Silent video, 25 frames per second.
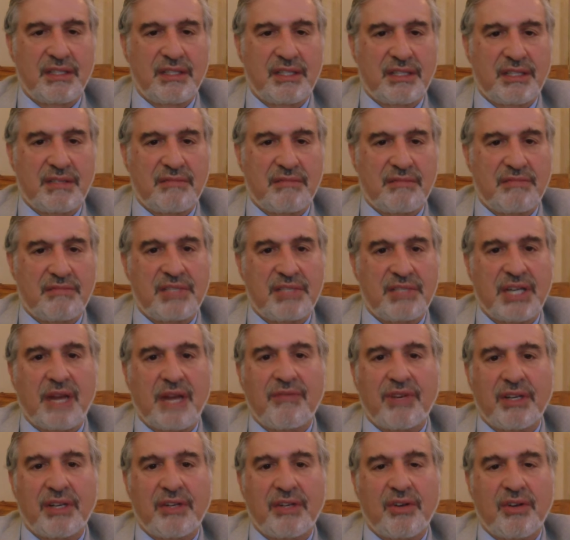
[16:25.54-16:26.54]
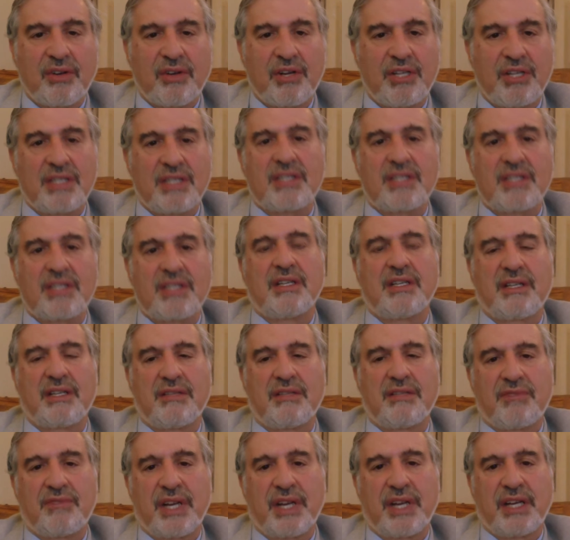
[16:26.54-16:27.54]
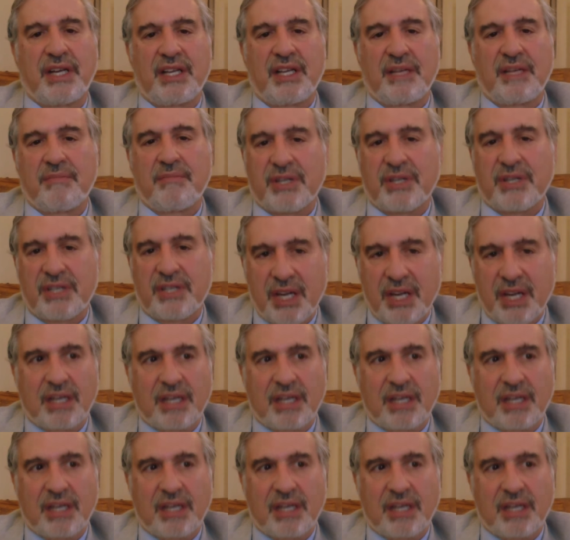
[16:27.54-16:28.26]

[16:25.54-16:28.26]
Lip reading: there's several laws that regulate